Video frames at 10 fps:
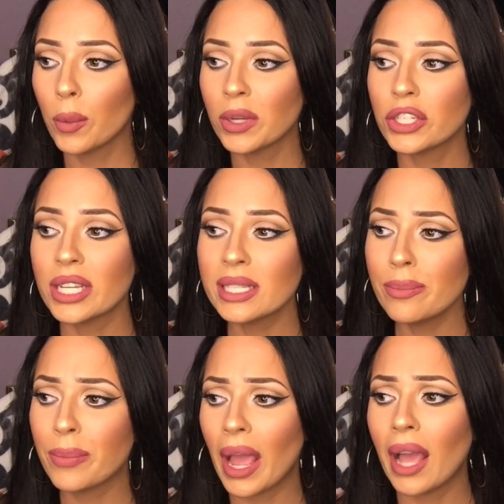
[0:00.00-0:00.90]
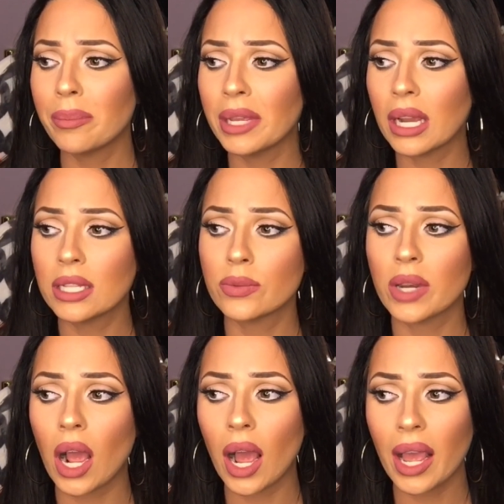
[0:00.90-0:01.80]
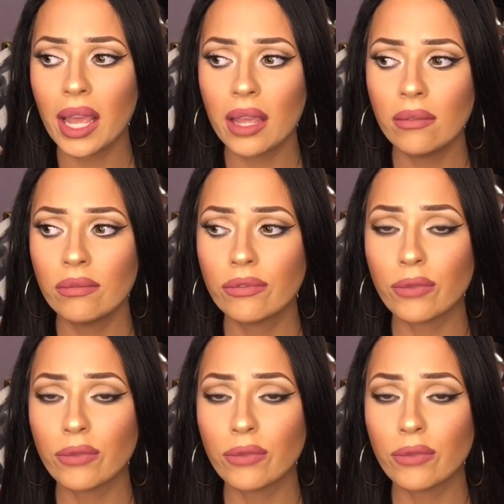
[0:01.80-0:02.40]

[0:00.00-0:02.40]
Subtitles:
which isn't bad because when I